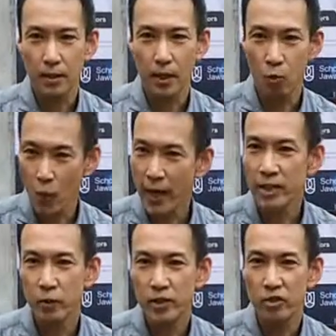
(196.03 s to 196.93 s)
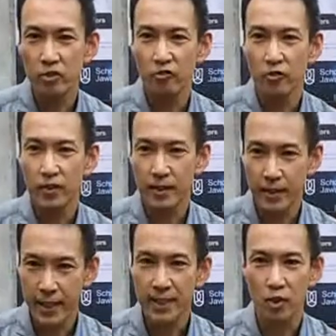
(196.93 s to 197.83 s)
a wide range of
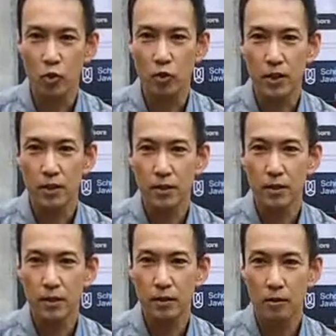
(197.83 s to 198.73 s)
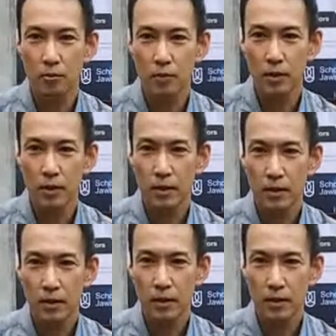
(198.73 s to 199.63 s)
data sources,
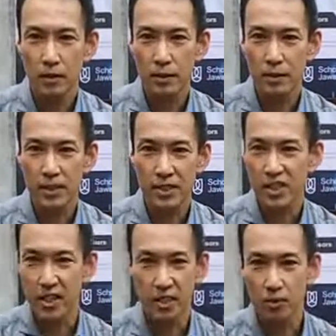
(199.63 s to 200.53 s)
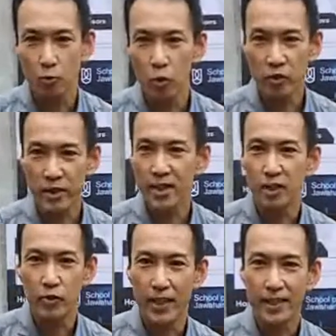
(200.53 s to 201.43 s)
such as clinical
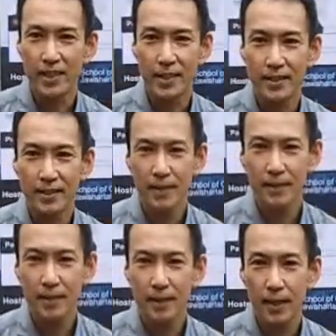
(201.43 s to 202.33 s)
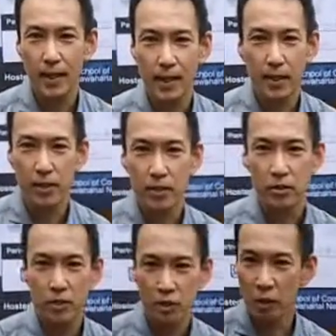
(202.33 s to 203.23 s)
data,
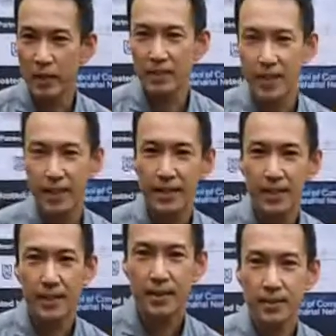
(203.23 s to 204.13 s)
genomic data,